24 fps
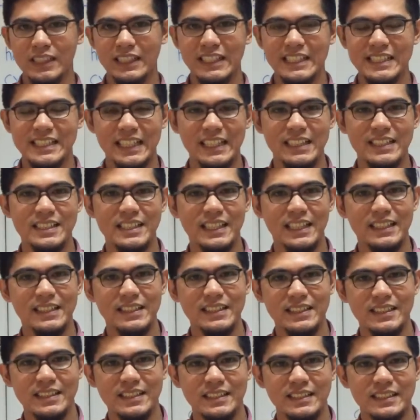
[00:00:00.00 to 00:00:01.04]
in a
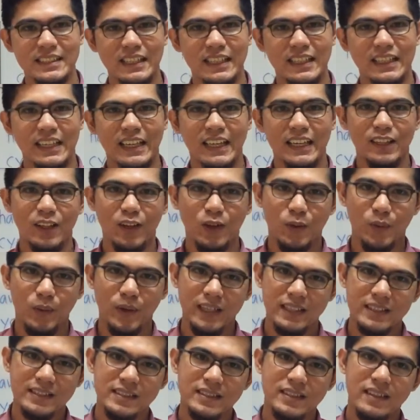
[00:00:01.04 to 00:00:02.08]
sentence, it
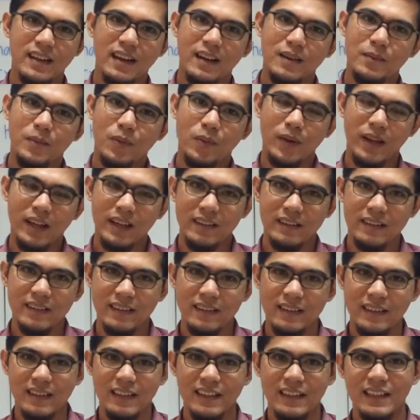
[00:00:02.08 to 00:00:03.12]
always comes
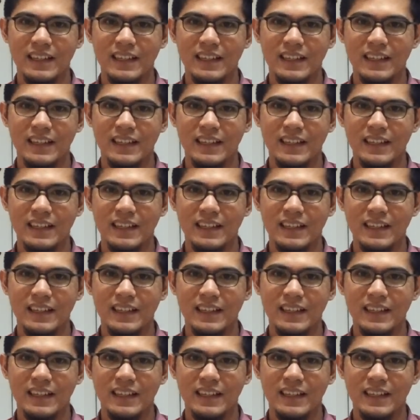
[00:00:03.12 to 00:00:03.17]
with